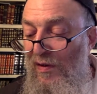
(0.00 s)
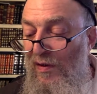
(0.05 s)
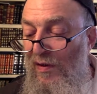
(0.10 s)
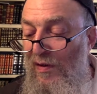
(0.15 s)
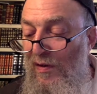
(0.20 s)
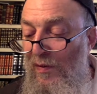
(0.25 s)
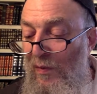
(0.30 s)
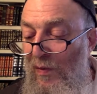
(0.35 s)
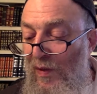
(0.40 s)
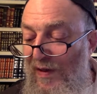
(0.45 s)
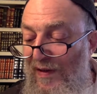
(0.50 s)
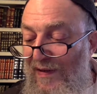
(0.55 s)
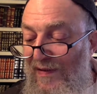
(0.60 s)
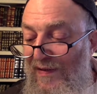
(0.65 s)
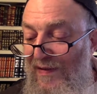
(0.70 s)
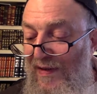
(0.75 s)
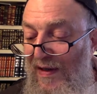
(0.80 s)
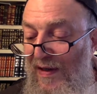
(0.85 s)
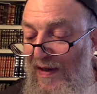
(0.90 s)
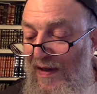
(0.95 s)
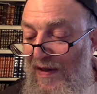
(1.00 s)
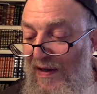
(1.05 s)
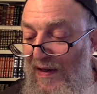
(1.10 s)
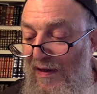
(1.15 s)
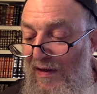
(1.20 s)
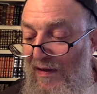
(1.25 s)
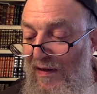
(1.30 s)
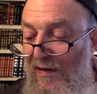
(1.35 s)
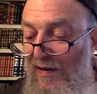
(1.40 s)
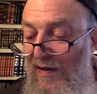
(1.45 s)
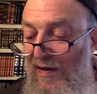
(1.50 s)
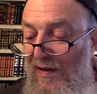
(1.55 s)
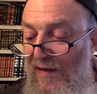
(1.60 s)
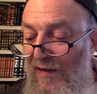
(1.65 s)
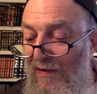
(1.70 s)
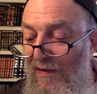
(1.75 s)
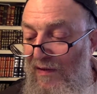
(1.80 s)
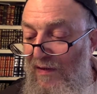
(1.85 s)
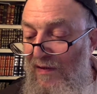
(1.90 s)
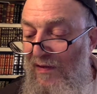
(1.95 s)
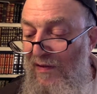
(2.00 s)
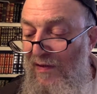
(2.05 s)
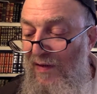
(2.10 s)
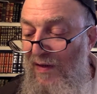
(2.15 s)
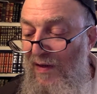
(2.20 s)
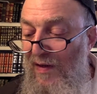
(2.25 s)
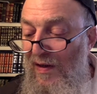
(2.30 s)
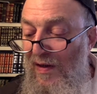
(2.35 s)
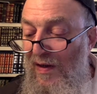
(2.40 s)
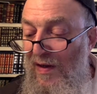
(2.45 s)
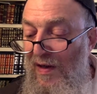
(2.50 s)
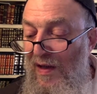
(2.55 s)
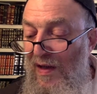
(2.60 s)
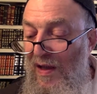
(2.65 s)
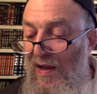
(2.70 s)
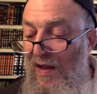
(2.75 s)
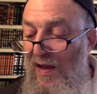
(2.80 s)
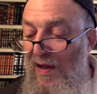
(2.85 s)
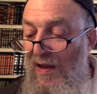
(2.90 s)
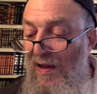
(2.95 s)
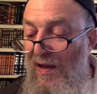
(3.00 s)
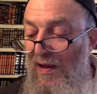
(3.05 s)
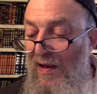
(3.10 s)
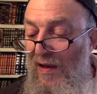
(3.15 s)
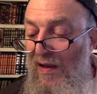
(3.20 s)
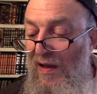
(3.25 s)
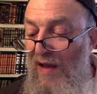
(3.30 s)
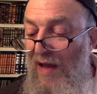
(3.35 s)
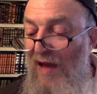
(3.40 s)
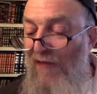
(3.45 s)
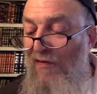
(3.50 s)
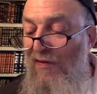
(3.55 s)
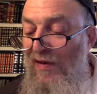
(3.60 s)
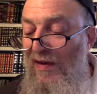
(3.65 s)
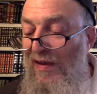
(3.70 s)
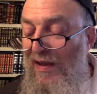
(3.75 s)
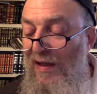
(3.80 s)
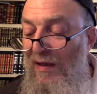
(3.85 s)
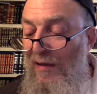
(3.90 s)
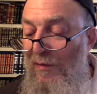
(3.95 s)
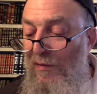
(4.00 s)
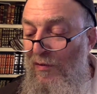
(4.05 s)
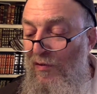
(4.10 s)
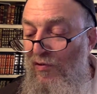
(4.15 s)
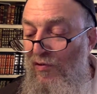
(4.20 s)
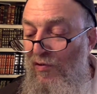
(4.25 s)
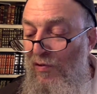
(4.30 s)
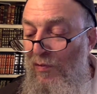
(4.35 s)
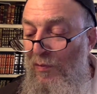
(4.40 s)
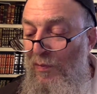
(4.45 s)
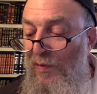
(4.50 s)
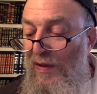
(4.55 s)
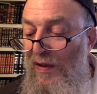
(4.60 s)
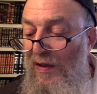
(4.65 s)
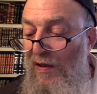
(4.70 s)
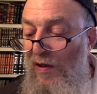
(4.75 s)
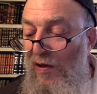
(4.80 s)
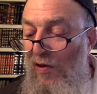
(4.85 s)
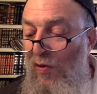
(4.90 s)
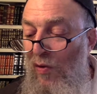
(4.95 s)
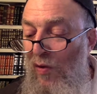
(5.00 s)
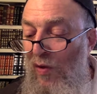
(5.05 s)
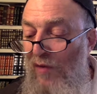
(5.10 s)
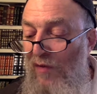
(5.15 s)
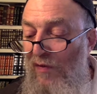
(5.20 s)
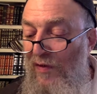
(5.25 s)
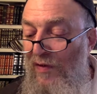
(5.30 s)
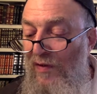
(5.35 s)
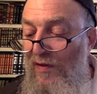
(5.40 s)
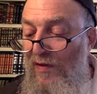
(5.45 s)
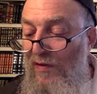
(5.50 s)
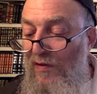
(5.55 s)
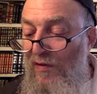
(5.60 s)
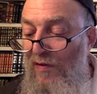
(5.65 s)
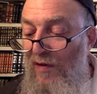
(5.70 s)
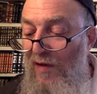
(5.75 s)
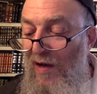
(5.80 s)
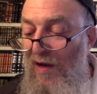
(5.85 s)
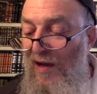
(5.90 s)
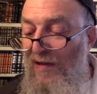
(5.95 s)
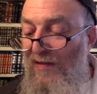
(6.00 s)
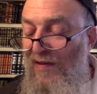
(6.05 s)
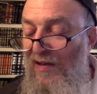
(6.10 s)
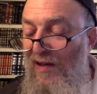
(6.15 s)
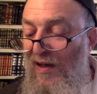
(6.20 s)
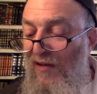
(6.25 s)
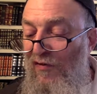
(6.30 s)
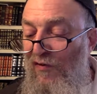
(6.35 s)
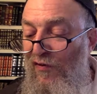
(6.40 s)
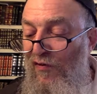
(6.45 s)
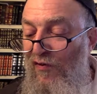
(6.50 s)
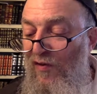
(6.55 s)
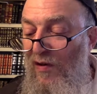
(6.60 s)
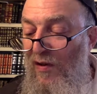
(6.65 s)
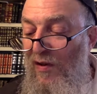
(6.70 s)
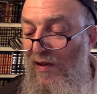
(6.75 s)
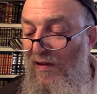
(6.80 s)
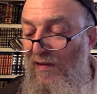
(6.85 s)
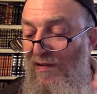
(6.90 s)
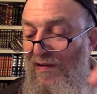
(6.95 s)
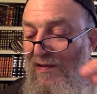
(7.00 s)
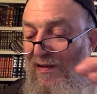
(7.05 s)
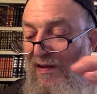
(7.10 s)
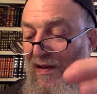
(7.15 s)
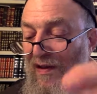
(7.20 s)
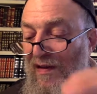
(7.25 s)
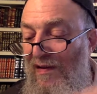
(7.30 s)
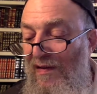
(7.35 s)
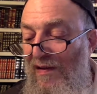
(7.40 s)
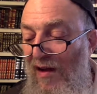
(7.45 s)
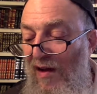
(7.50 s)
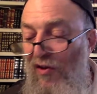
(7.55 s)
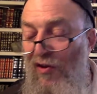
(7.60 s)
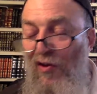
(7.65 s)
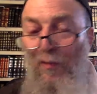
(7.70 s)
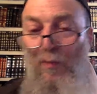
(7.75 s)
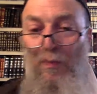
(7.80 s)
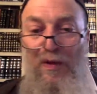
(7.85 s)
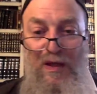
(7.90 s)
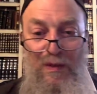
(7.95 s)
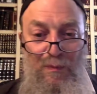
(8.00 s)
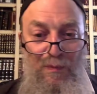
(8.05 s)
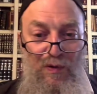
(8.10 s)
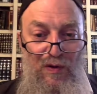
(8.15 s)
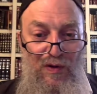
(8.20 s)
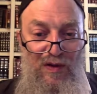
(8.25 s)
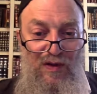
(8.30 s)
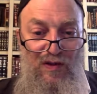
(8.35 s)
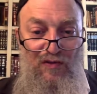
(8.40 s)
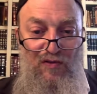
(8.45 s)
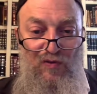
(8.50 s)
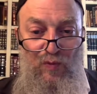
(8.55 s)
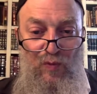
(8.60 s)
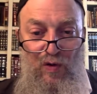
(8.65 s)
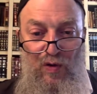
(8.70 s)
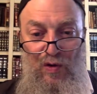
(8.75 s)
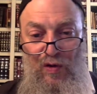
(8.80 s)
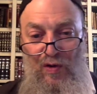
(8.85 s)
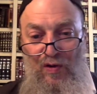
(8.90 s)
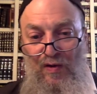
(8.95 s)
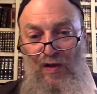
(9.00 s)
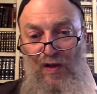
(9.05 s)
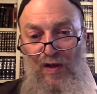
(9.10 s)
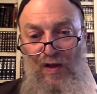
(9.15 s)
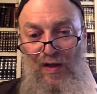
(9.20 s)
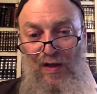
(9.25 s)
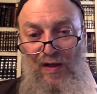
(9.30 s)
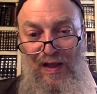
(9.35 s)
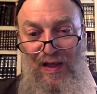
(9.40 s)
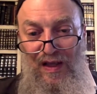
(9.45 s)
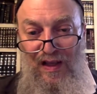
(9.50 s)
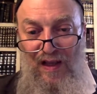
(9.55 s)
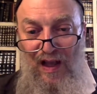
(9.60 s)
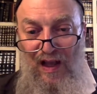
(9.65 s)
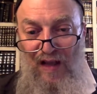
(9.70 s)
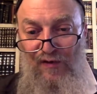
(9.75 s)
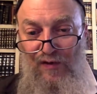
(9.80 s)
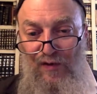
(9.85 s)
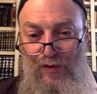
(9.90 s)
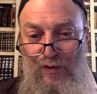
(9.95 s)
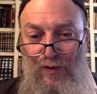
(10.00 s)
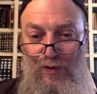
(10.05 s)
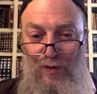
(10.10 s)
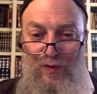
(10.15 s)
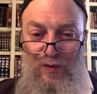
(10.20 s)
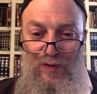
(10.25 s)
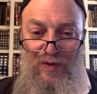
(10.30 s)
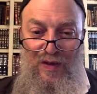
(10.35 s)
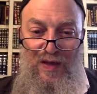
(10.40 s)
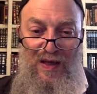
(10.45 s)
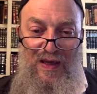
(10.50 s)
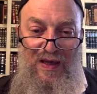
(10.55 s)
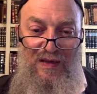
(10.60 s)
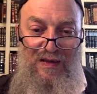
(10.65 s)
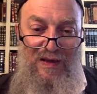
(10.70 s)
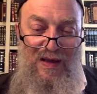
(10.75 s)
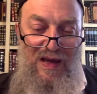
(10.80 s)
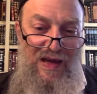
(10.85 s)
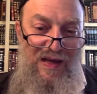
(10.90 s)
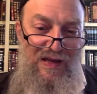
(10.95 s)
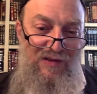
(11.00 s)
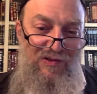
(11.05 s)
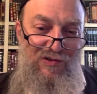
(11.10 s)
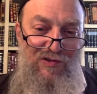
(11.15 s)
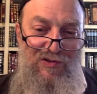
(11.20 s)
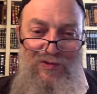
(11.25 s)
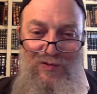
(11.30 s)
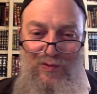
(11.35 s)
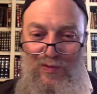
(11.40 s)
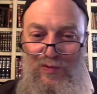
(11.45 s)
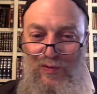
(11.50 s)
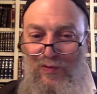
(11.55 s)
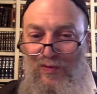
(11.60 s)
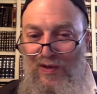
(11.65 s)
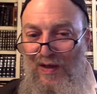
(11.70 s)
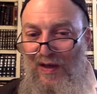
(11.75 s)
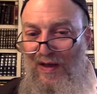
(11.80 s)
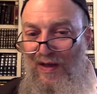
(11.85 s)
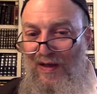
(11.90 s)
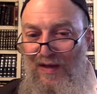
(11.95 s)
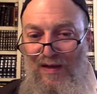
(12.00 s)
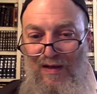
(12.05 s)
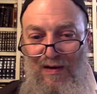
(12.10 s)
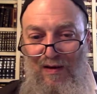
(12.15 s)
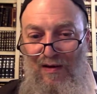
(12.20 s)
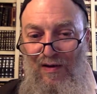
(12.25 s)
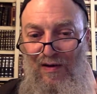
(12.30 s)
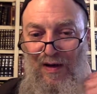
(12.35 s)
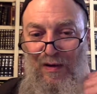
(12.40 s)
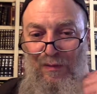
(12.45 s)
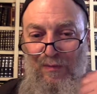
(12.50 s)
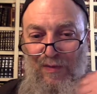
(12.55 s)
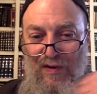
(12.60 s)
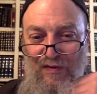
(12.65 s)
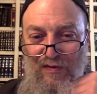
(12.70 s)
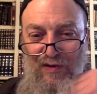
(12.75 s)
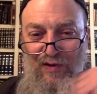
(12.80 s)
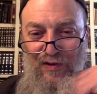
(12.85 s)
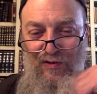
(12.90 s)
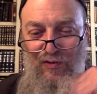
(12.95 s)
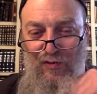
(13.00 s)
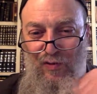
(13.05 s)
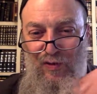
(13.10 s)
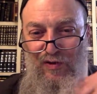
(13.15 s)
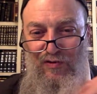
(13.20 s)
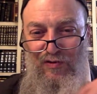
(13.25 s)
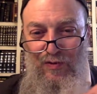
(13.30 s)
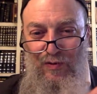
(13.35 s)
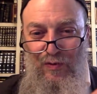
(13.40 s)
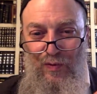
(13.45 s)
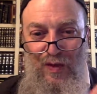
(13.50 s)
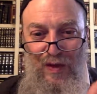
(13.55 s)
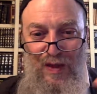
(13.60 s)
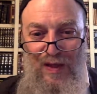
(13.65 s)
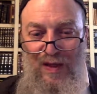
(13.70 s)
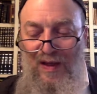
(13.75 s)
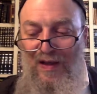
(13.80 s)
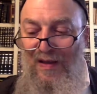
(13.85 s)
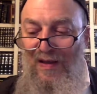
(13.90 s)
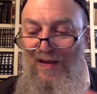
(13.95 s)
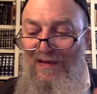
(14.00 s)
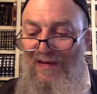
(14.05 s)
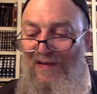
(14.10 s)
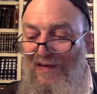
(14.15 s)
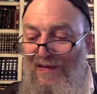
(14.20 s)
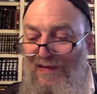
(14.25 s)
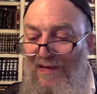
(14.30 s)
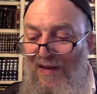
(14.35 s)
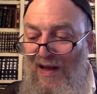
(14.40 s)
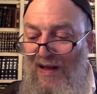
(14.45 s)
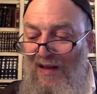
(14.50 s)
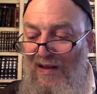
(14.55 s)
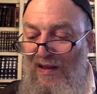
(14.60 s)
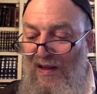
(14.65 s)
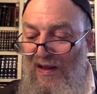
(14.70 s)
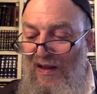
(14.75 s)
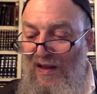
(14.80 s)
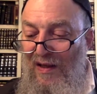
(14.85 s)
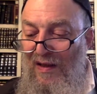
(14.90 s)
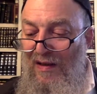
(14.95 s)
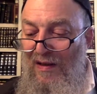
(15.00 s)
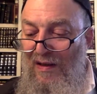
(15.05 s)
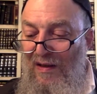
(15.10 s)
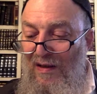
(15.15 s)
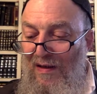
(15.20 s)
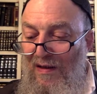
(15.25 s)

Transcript: what he's saying here is everything should be equivalent in your eyes. If these other people in this world, they love you, they hate you, they are ambivalent towards you, this is nothing.